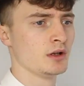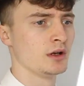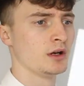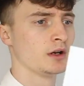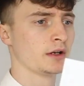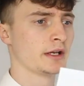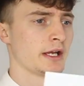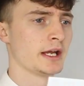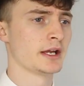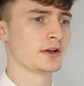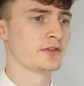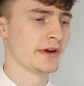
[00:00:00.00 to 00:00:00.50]

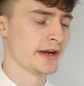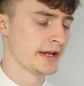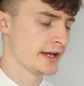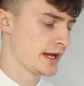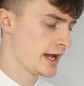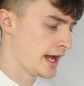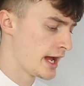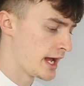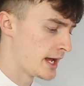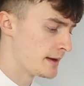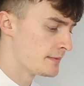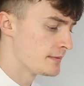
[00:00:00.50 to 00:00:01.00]
Okay, great.
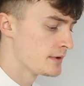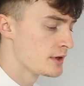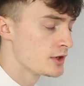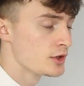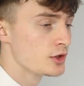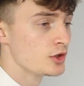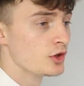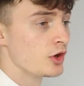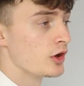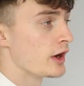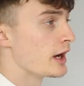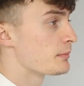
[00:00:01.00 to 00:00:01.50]
Um,
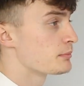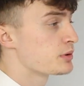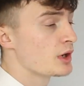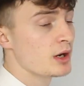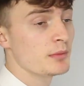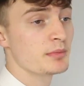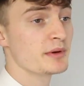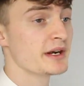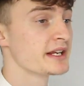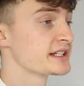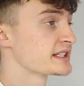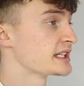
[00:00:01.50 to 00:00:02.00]
your
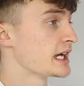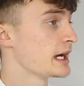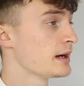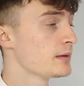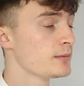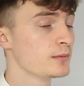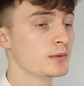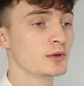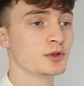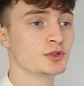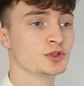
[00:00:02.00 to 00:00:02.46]
proper exam will